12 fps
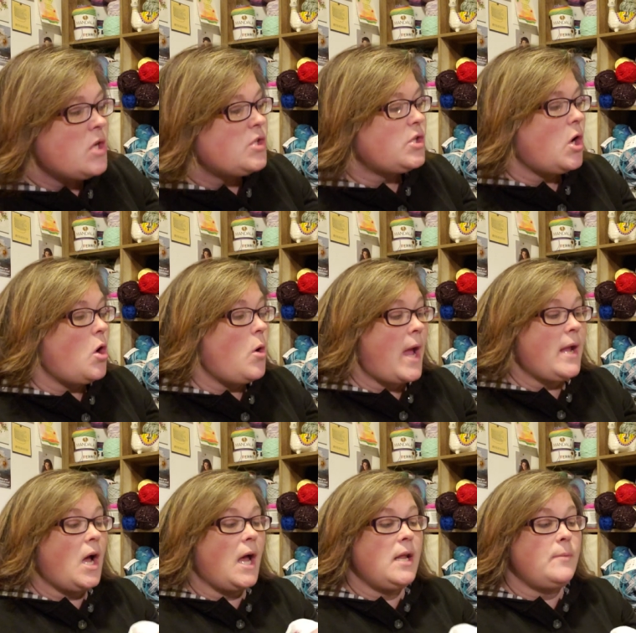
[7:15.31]
So I
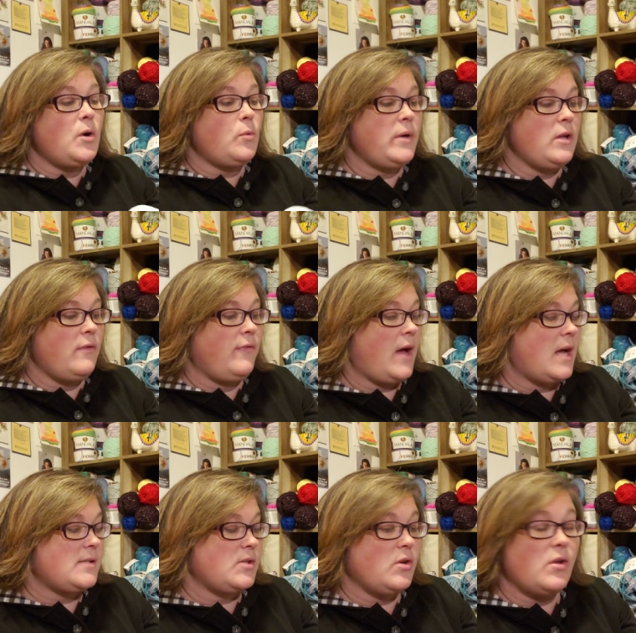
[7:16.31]
got him a real
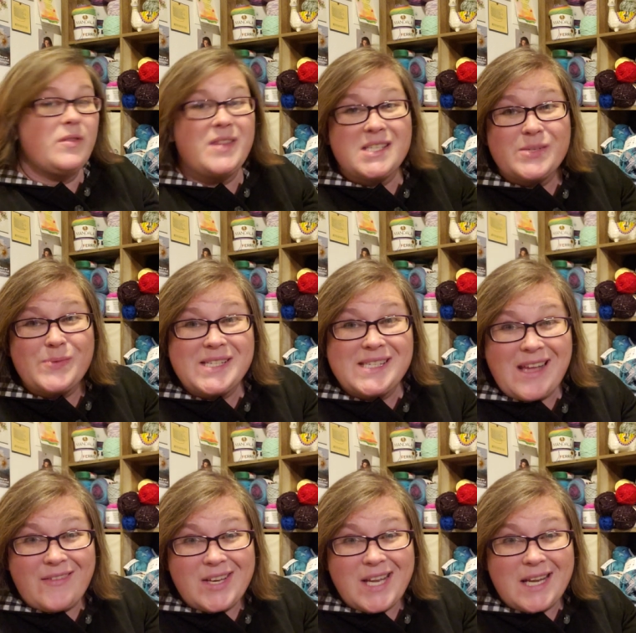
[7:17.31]
fossil. This was
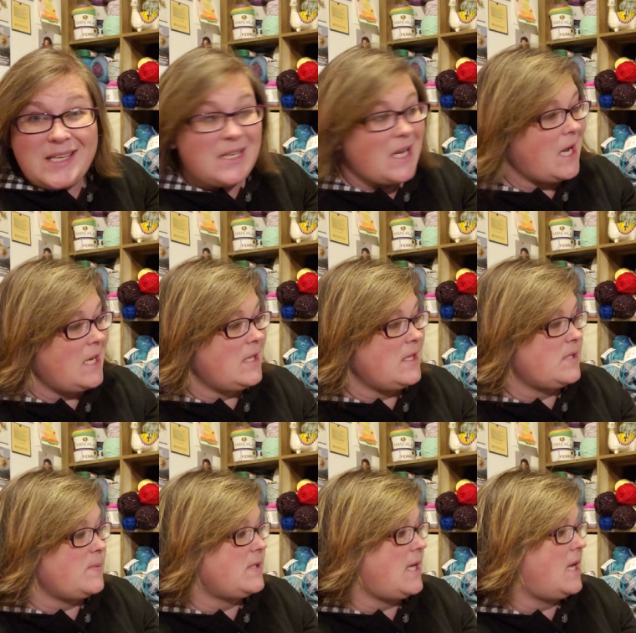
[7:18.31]
seven ninety nine, and
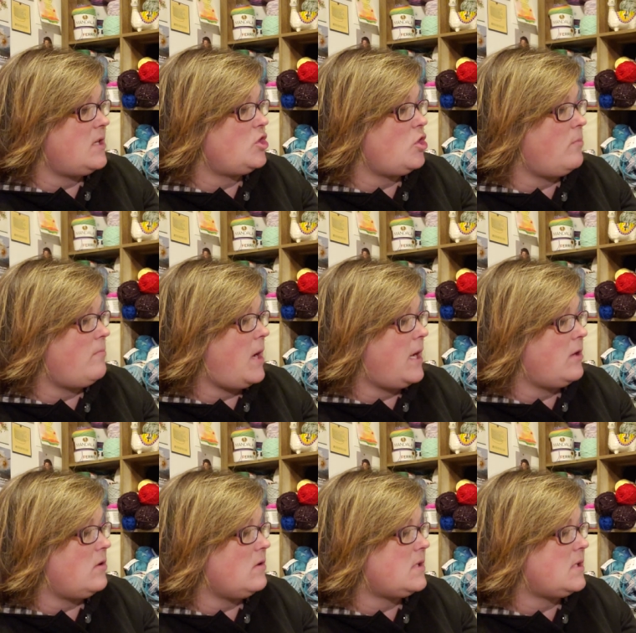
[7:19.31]
this was at J
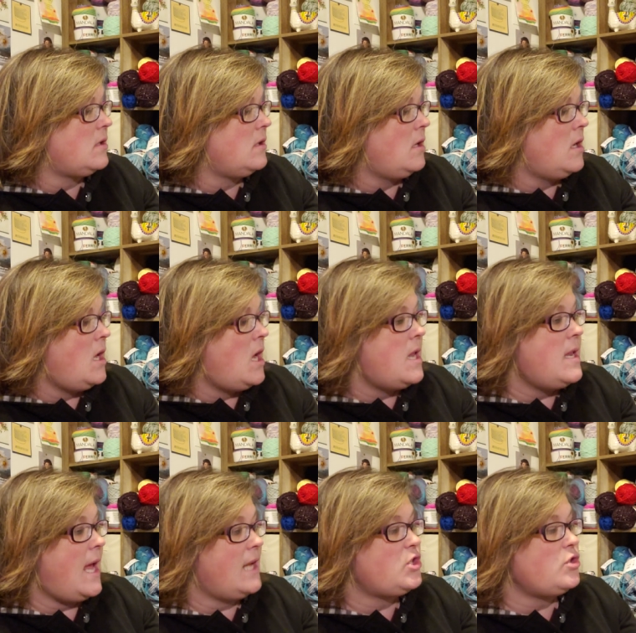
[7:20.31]
Michael's.
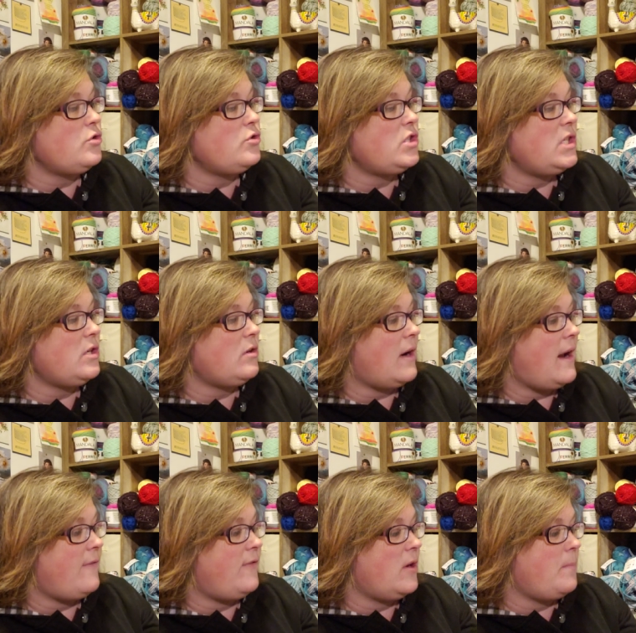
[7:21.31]
National
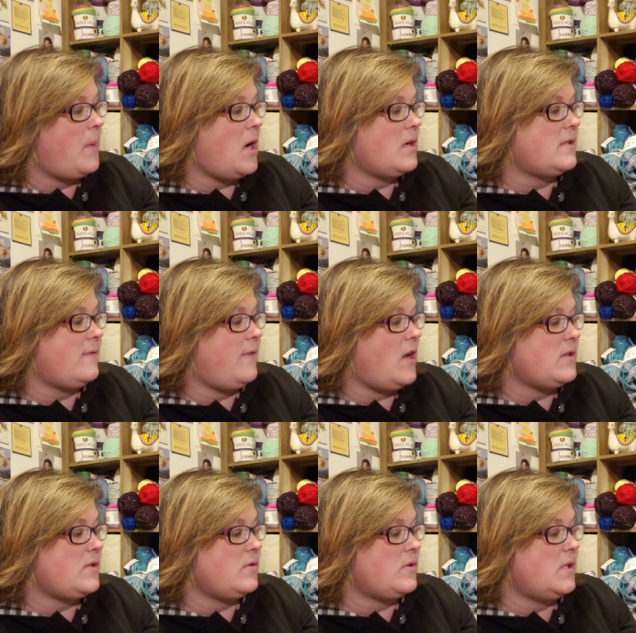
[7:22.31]
Geographic Box of
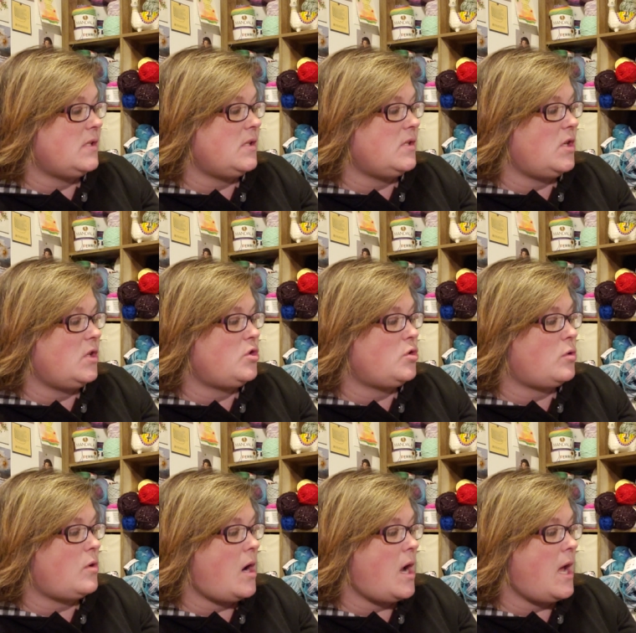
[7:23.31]
Fossils. This is a
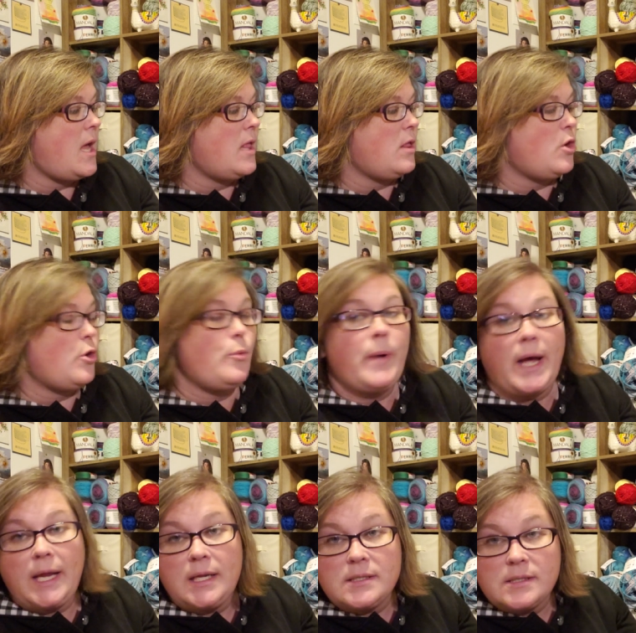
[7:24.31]

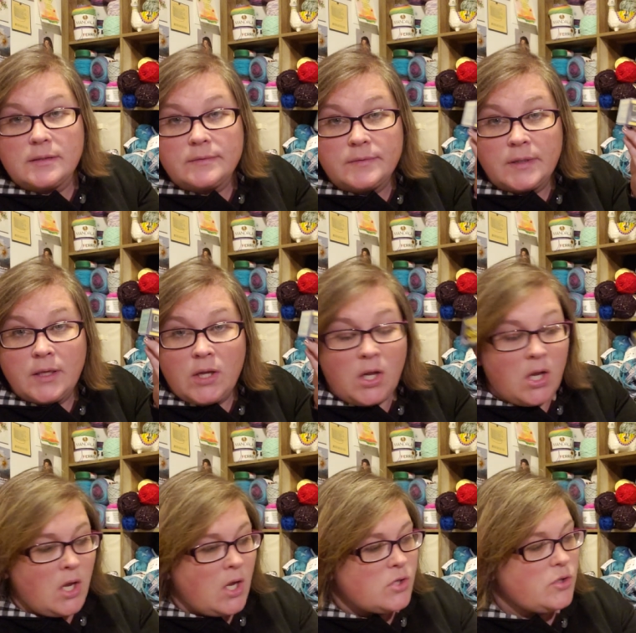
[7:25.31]
trilobite.
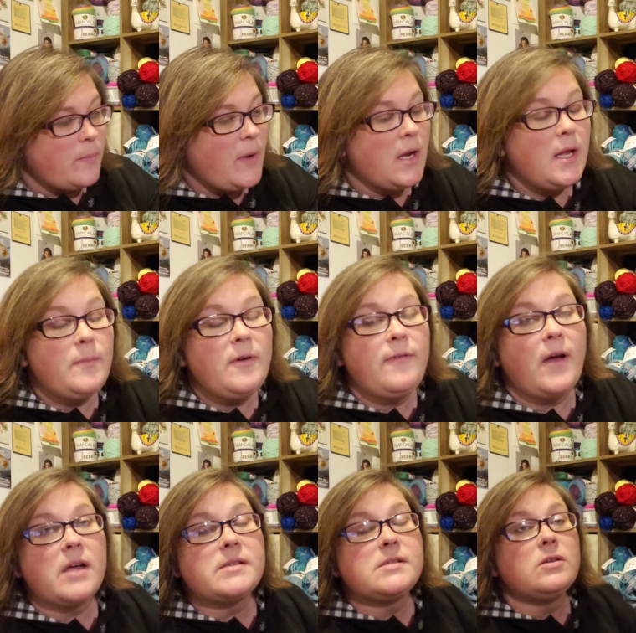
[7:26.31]
So I bought him a
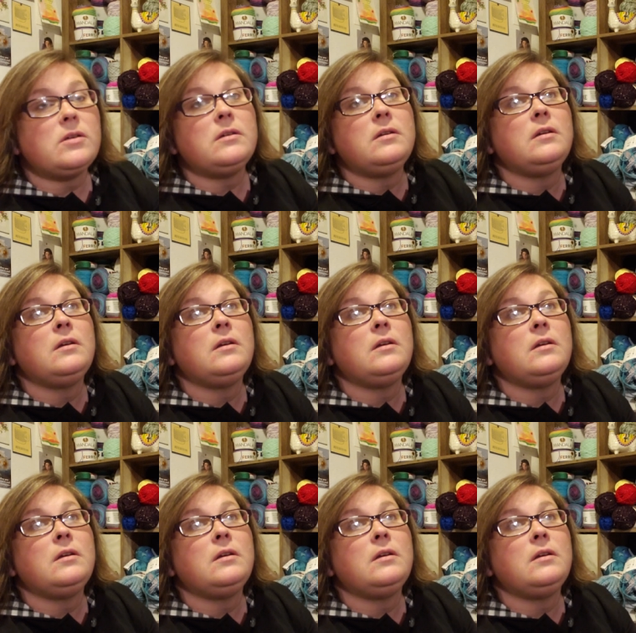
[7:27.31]
fossil.